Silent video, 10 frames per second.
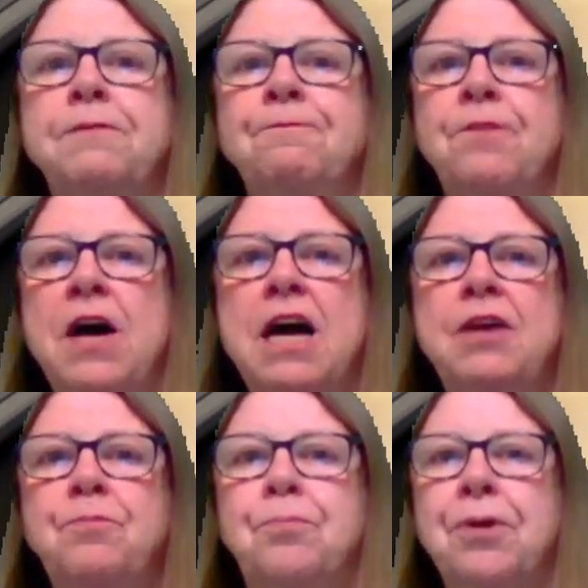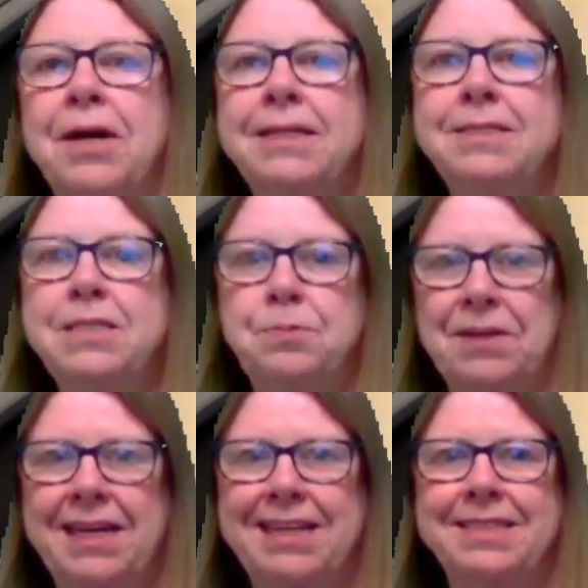5 brightest
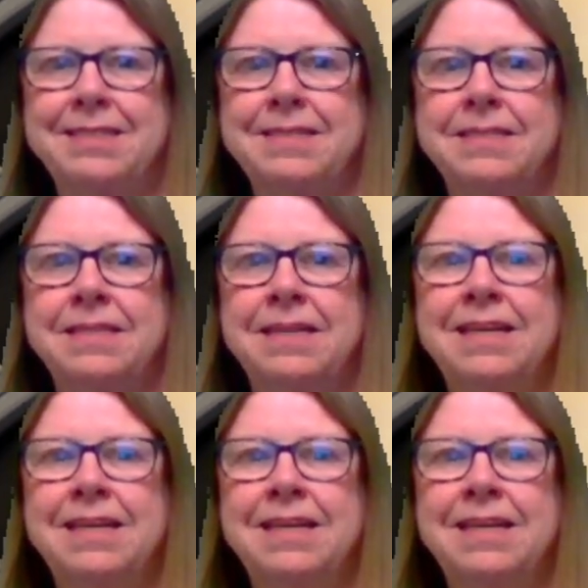planets,